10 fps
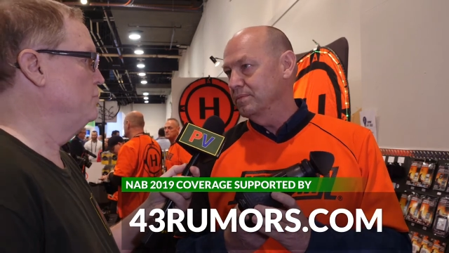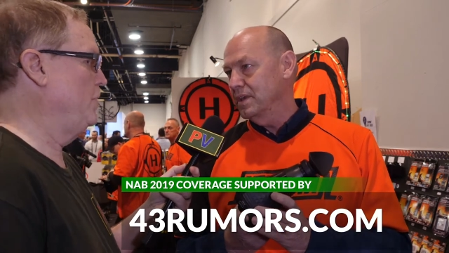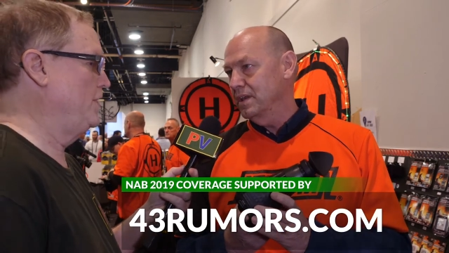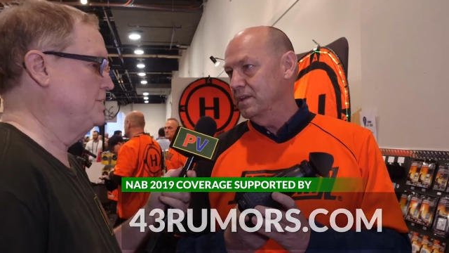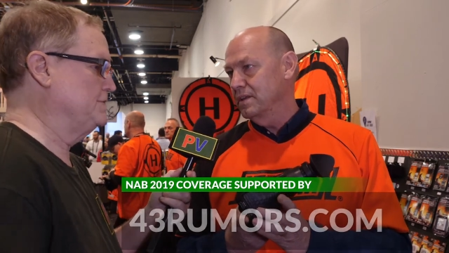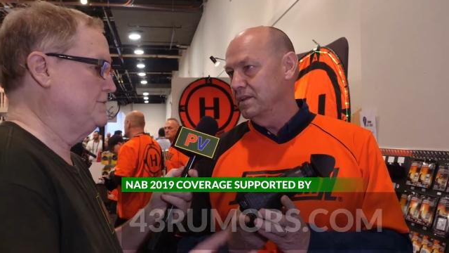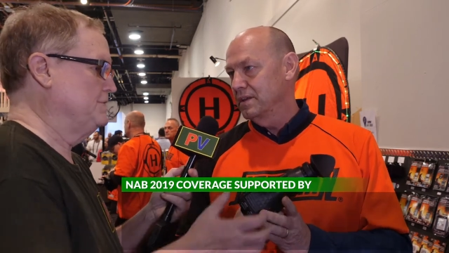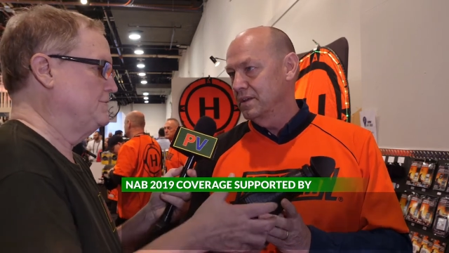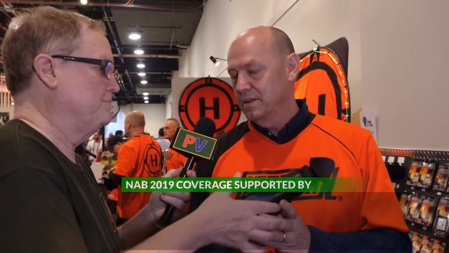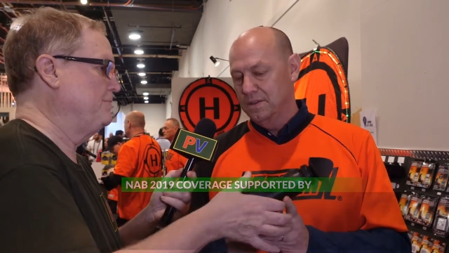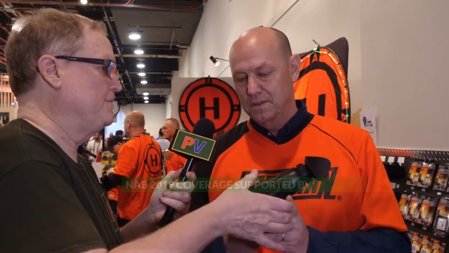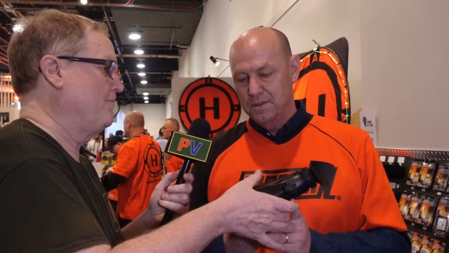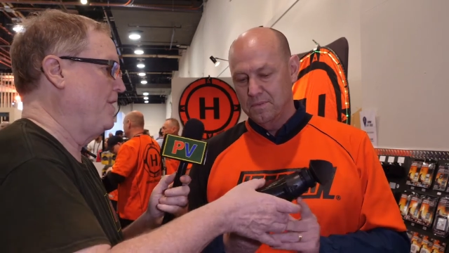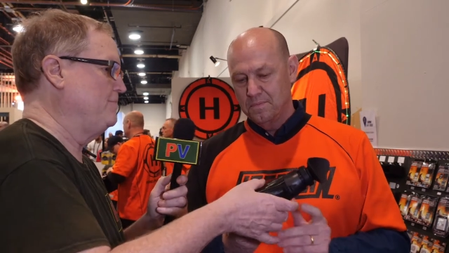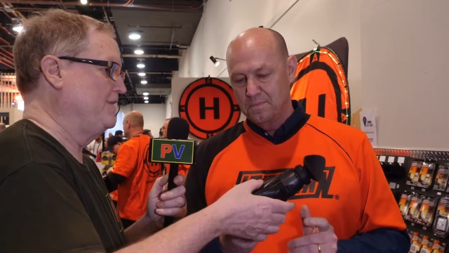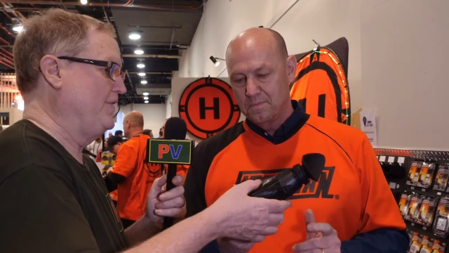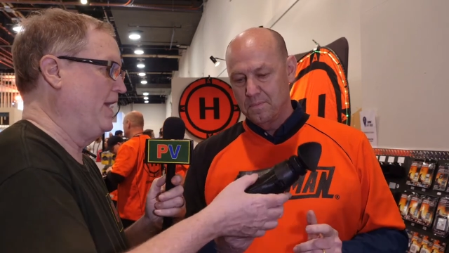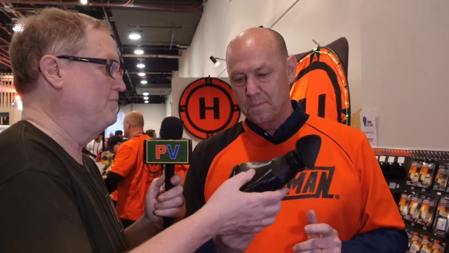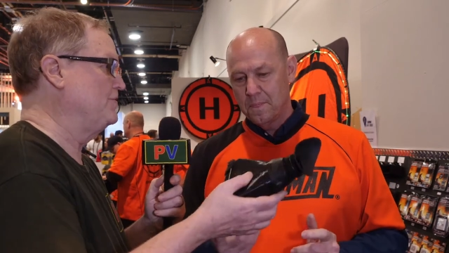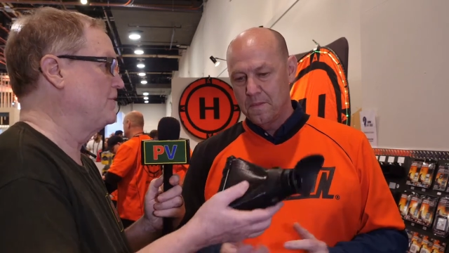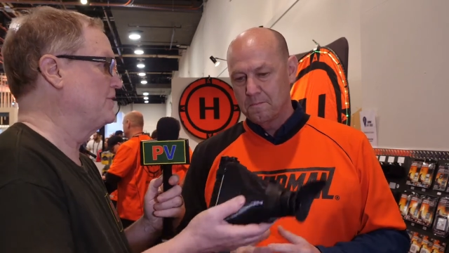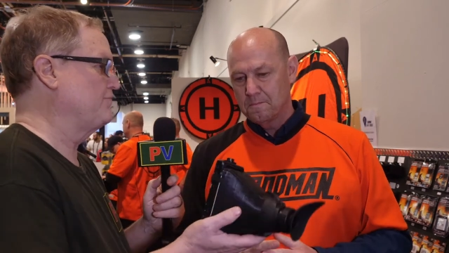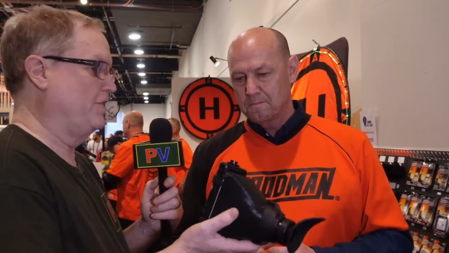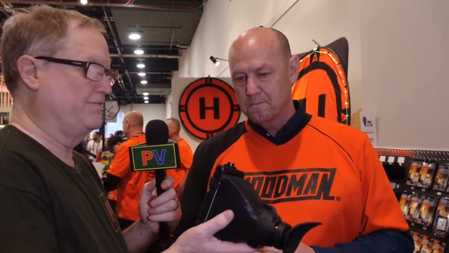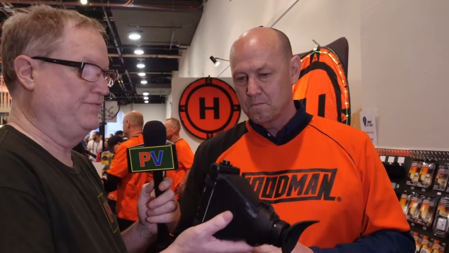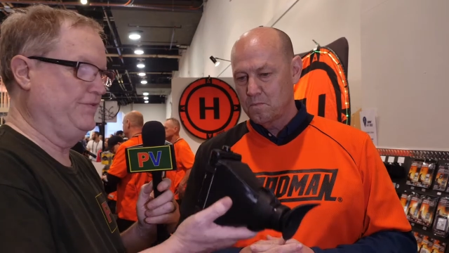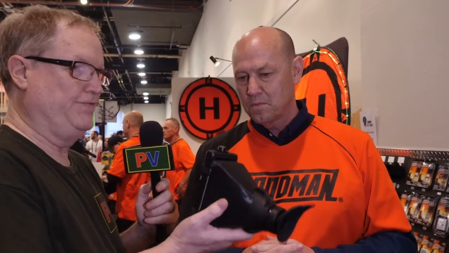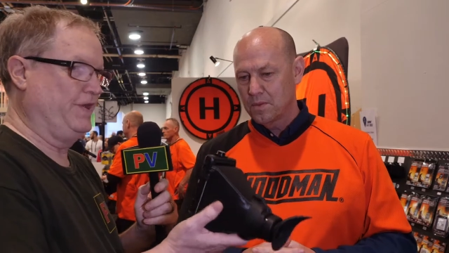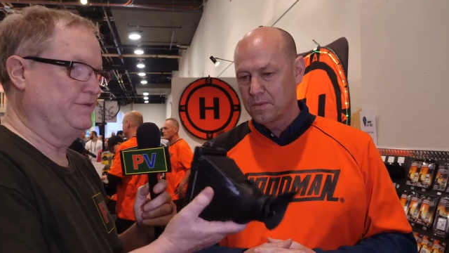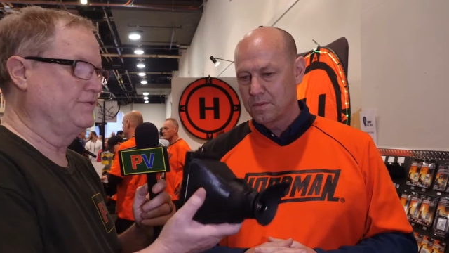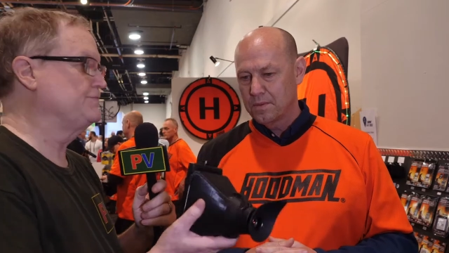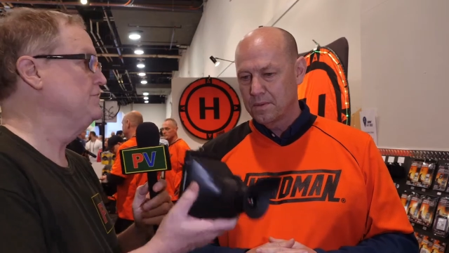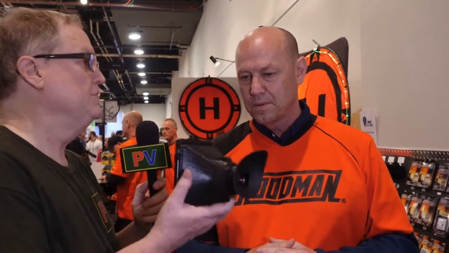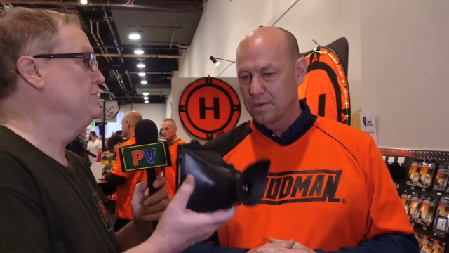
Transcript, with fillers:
Speaker 1: Well, the big problem I've had with electronic viewfinders,